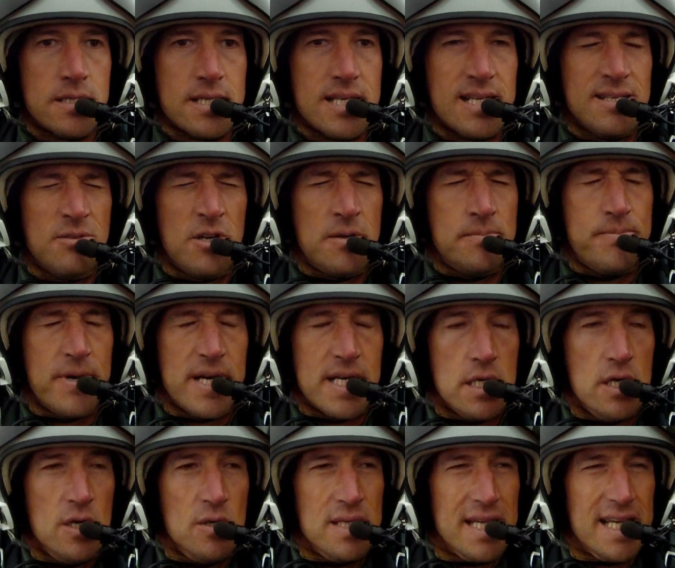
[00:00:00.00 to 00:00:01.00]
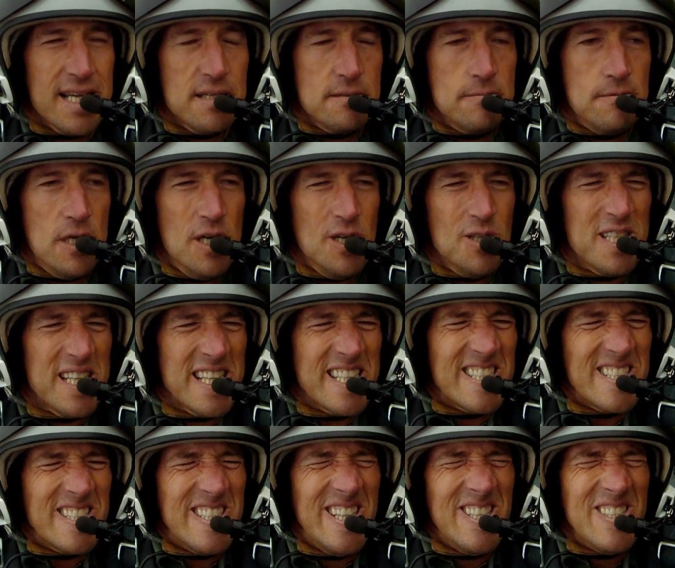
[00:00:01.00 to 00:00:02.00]
Come on, Ben, holding in, holding in,
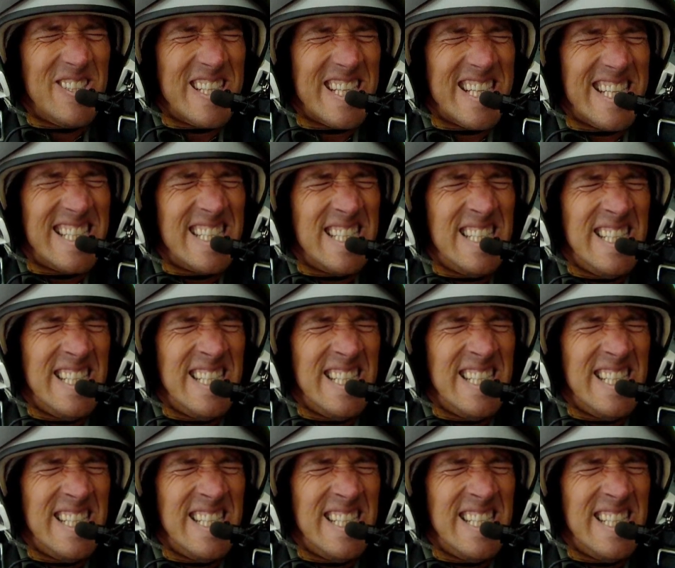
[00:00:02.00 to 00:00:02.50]
holding in.